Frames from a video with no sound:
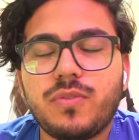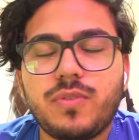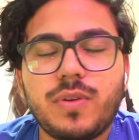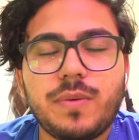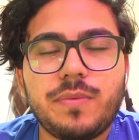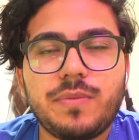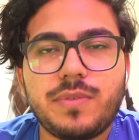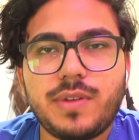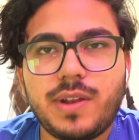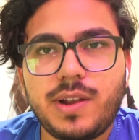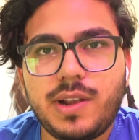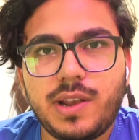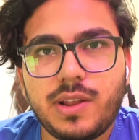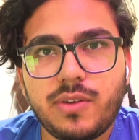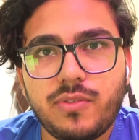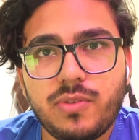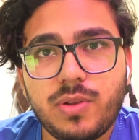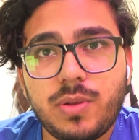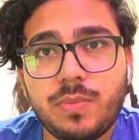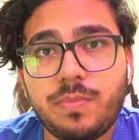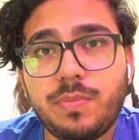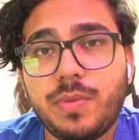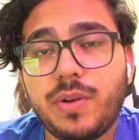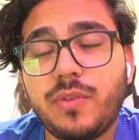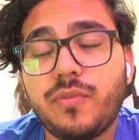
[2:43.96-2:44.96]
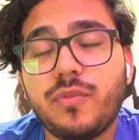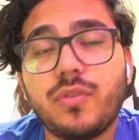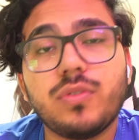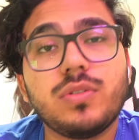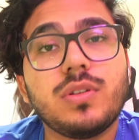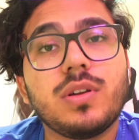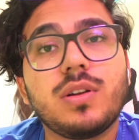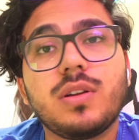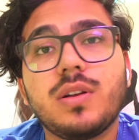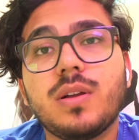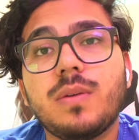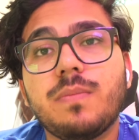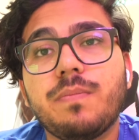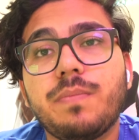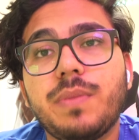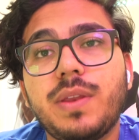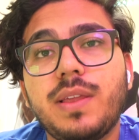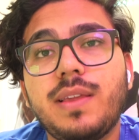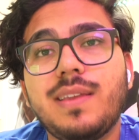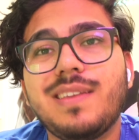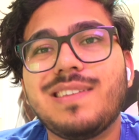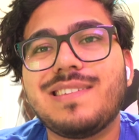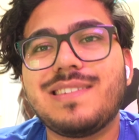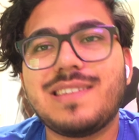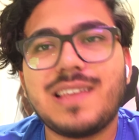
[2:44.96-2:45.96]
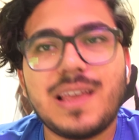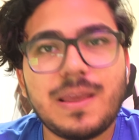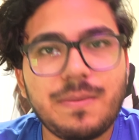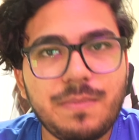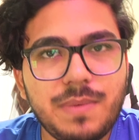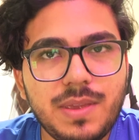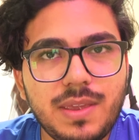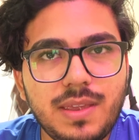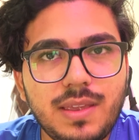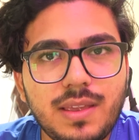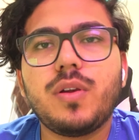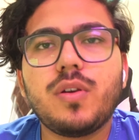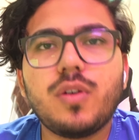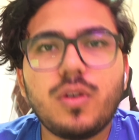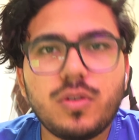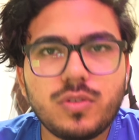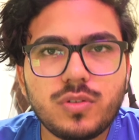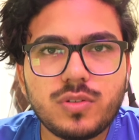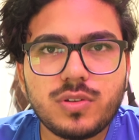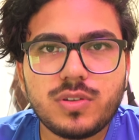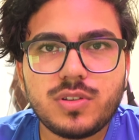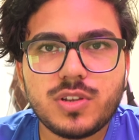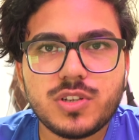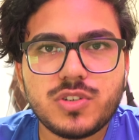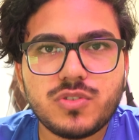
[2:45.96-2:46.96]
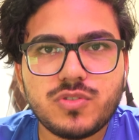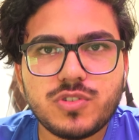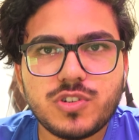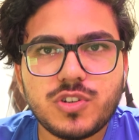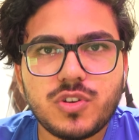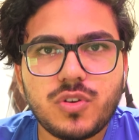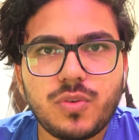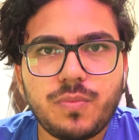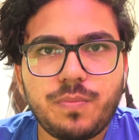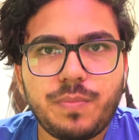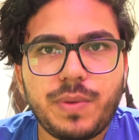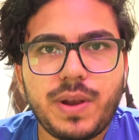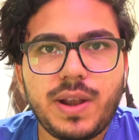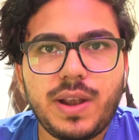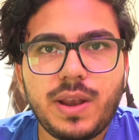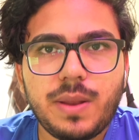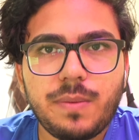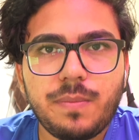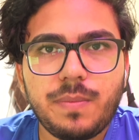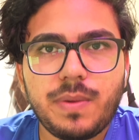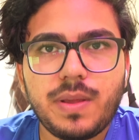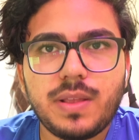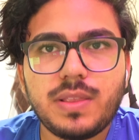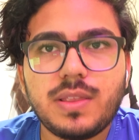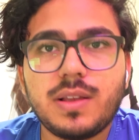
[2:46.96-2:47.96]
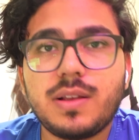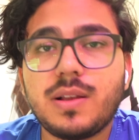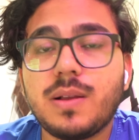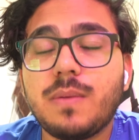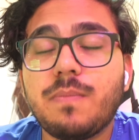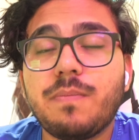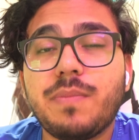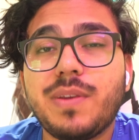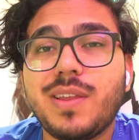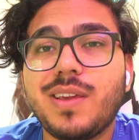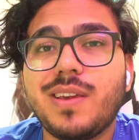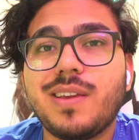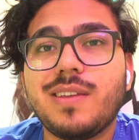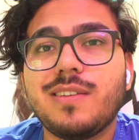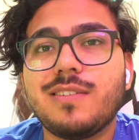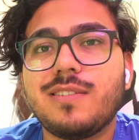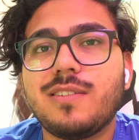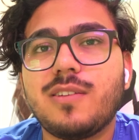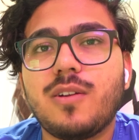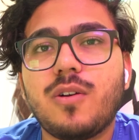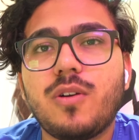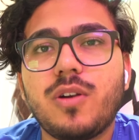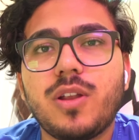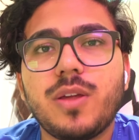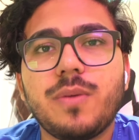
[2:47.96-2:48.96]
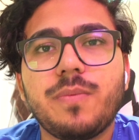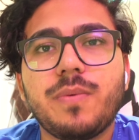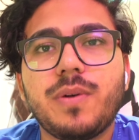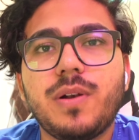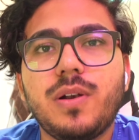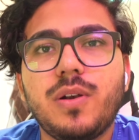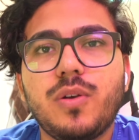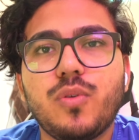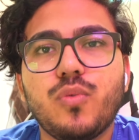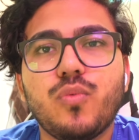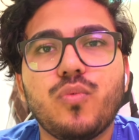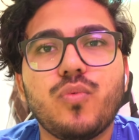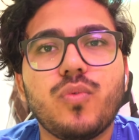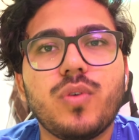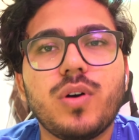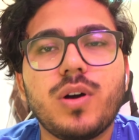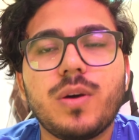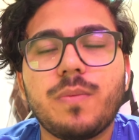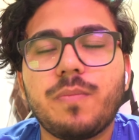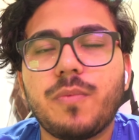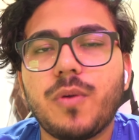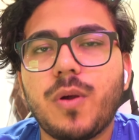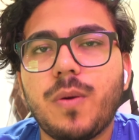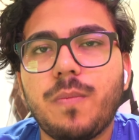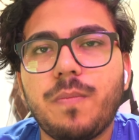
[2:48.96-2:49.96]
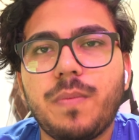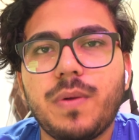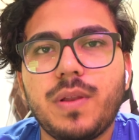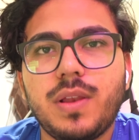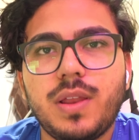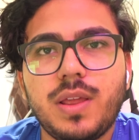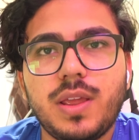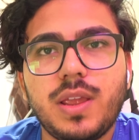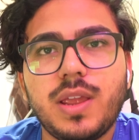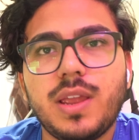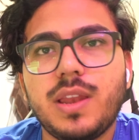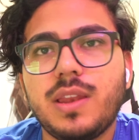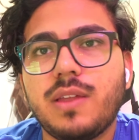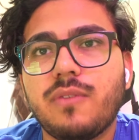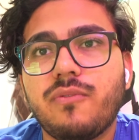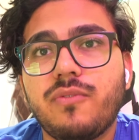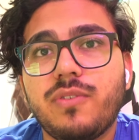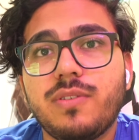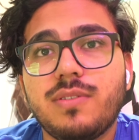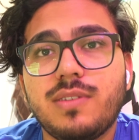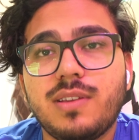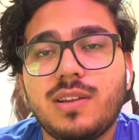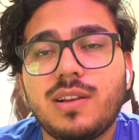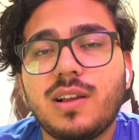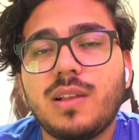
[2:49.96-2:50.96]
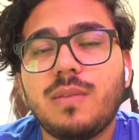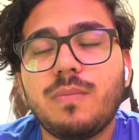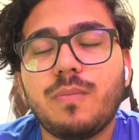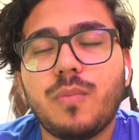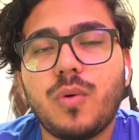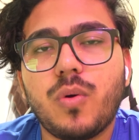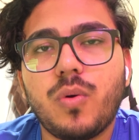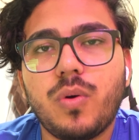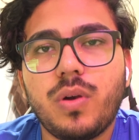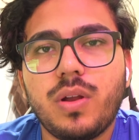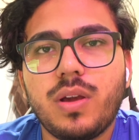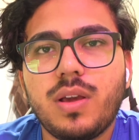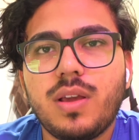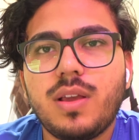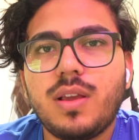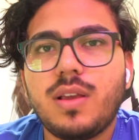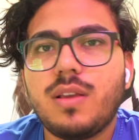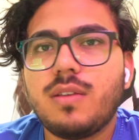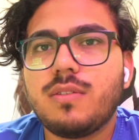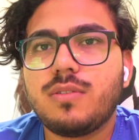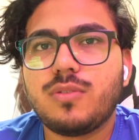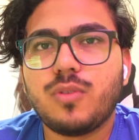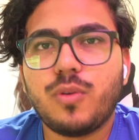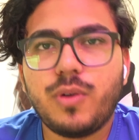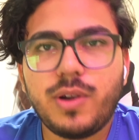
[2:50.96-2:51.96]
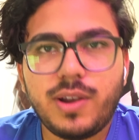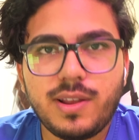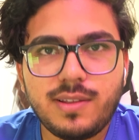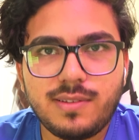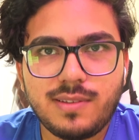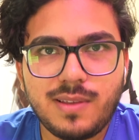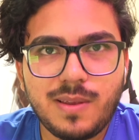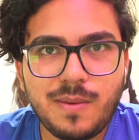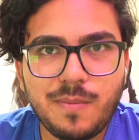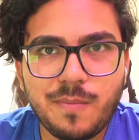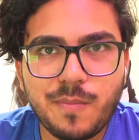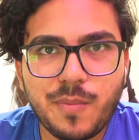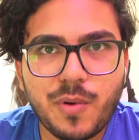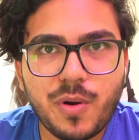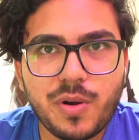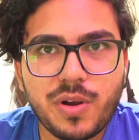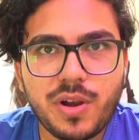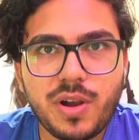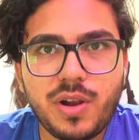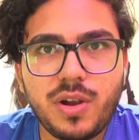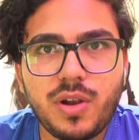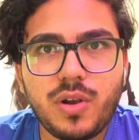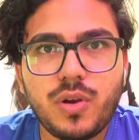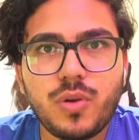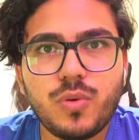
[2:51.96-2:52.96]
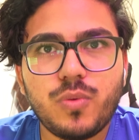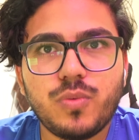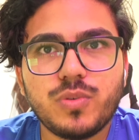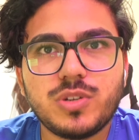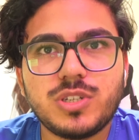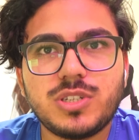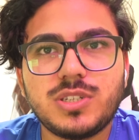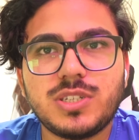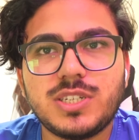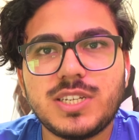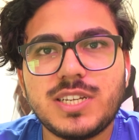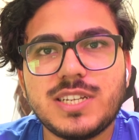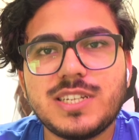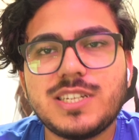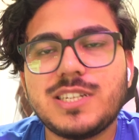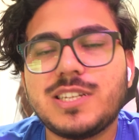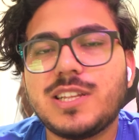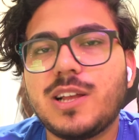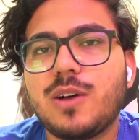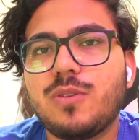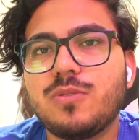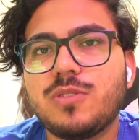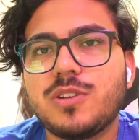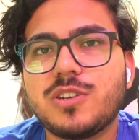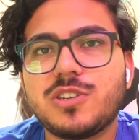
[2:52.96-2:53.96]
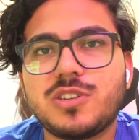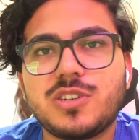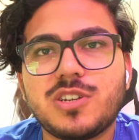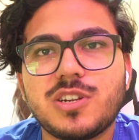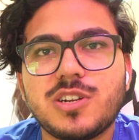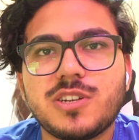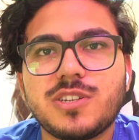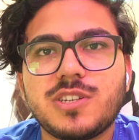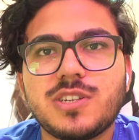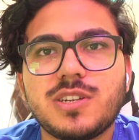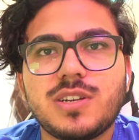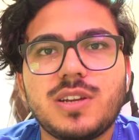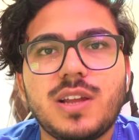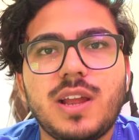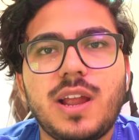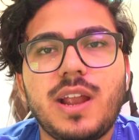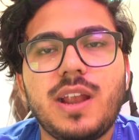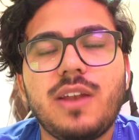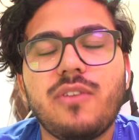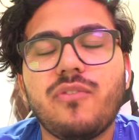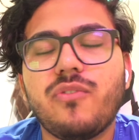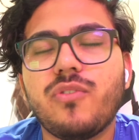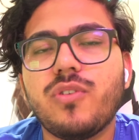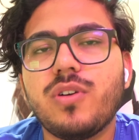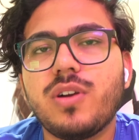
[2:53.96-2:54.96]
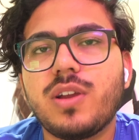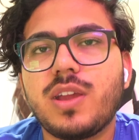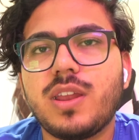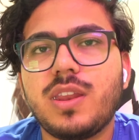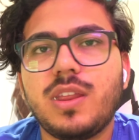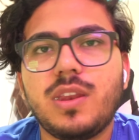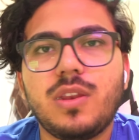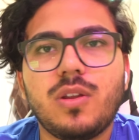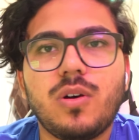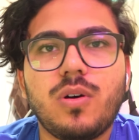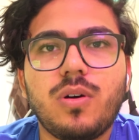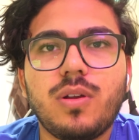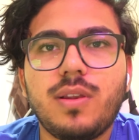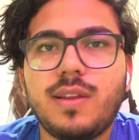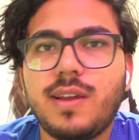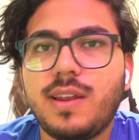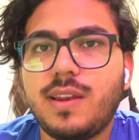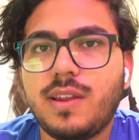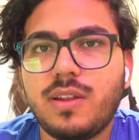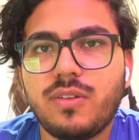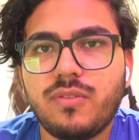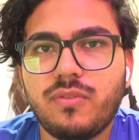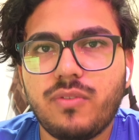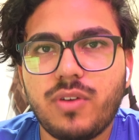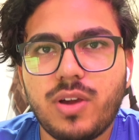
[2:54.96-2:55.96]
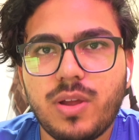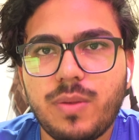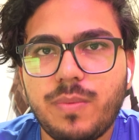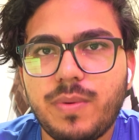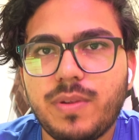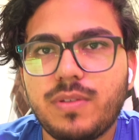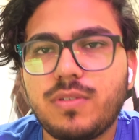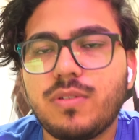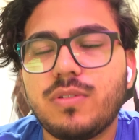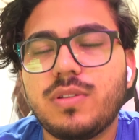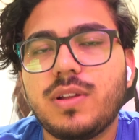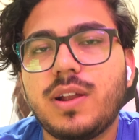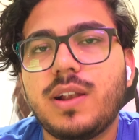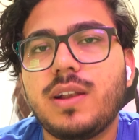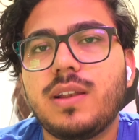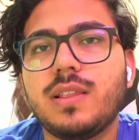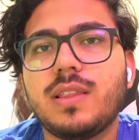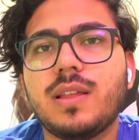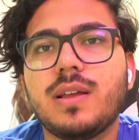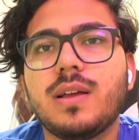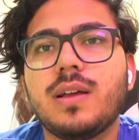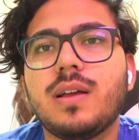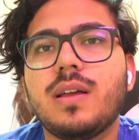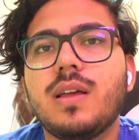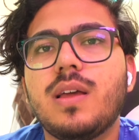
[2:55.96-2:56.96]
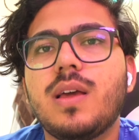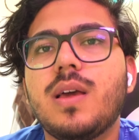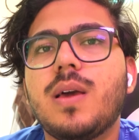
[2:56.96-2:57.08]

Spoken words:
website development for the company SEBI. Because of the situation of pandemic, the company is not able to work properly in a physical mode. So it is important to change down the structure and work in an online environment so that the